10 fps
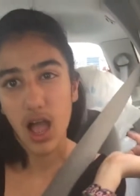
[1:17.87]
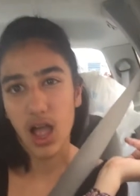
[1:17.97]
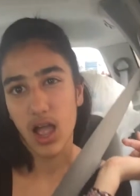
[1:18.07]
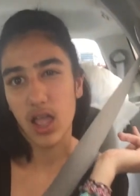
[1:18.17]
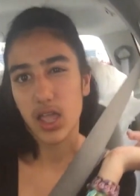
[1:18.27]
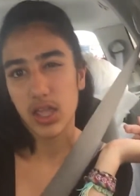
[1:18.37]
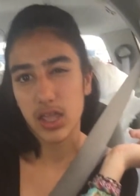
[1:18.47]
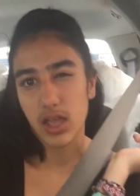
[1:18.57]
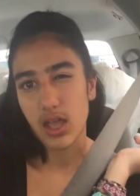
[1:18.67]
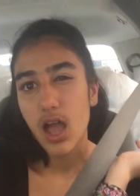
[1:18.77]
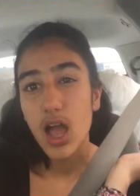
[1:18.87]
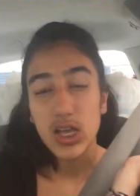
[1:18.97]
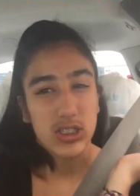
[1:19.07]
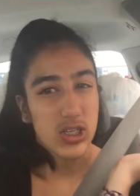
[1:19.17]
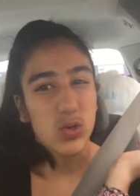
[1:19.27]
I
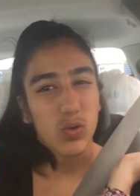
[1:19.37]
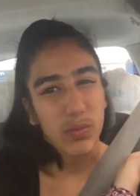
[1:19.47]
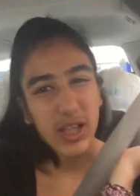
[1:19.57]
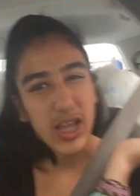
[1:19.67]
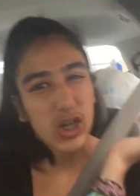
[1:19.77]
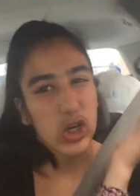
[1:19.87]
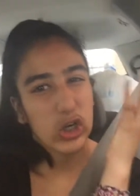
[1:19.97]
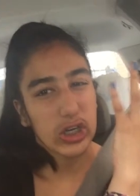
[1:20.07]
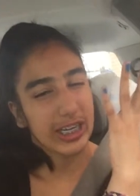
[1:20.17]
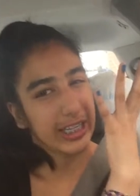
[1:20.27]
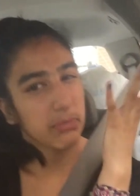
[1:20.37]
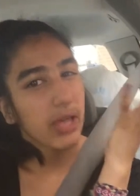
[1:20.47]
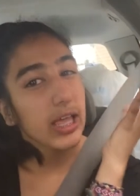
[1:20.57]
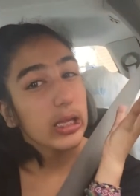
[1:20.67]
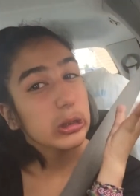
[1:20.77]
didn't reply to her
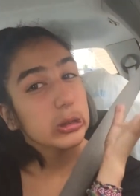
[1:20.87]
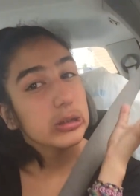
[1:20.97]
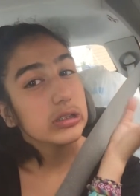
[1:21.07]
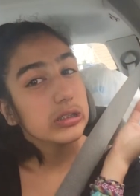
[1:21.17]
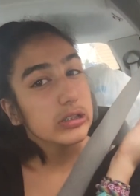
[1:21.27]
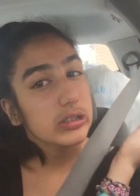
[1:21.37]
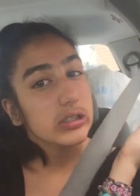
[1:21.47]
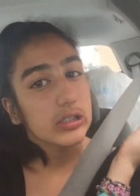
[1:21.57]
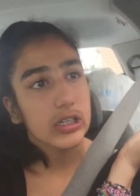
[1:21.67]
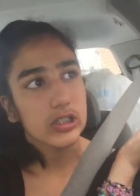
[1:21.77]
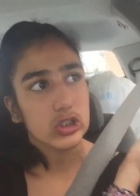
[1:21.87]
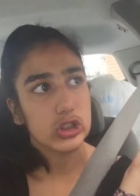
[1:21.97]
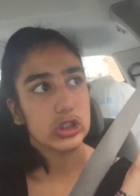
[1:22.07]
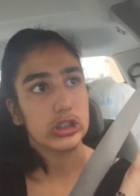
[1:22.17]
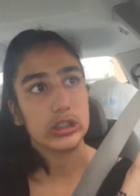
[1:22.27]
emails. Because
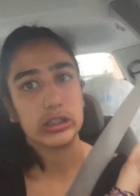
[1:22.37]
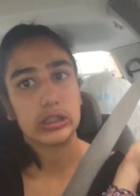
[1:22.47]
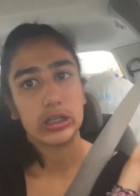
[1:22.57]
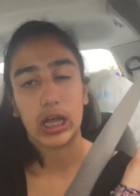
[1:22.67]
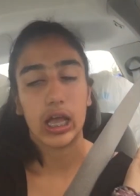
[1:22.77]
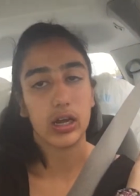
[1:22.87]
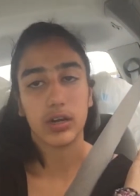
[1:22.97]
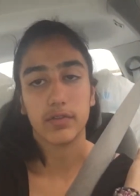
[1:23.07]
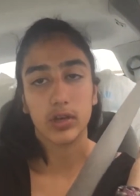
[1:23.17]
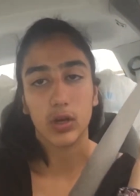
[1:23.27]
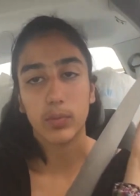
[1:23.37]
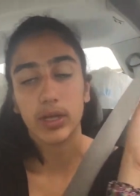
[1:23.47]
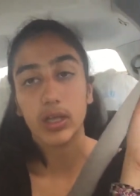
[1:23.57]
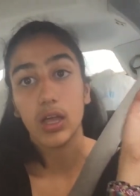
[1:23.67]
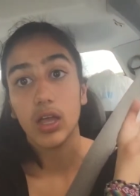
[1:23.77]
she, I do the know,
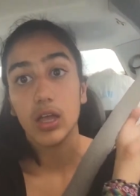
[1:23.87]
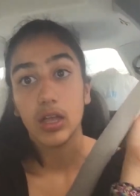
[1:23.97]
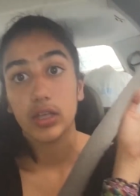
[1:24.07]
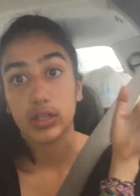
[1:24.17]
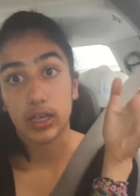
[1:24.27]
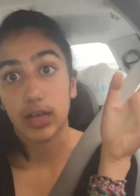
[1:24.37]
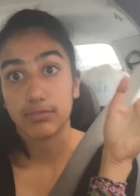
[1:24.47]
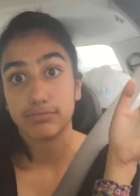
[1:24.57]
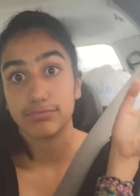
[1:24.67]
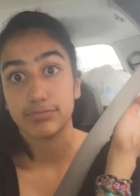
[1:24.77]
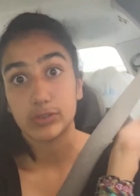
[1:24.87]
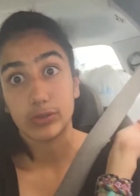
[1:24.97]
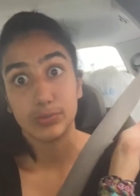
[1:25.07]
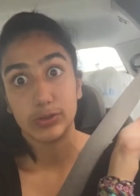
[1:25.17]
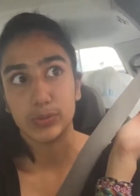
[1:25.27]
but yeah
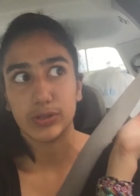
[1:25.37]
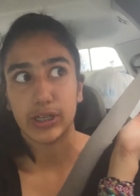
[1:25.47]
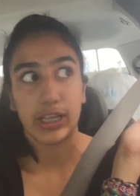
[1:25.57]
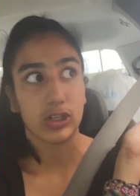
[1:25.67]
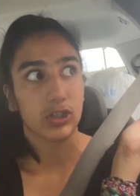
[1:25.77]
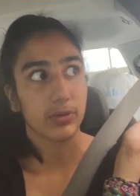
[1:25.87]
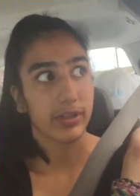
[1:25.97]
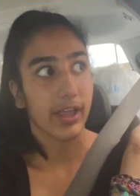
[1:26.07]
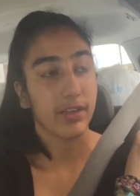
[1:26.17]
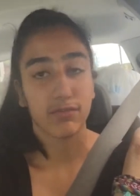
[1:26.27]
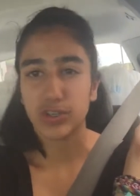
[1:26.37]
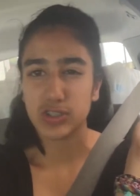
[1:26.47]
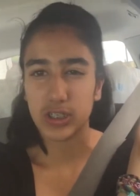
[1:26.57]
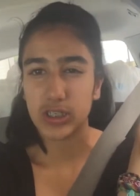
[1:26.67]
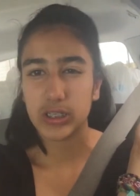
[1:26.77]
so I'm super angry about that and
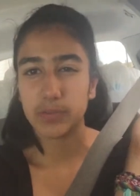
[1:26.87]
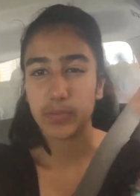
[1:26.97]
frustrated. So you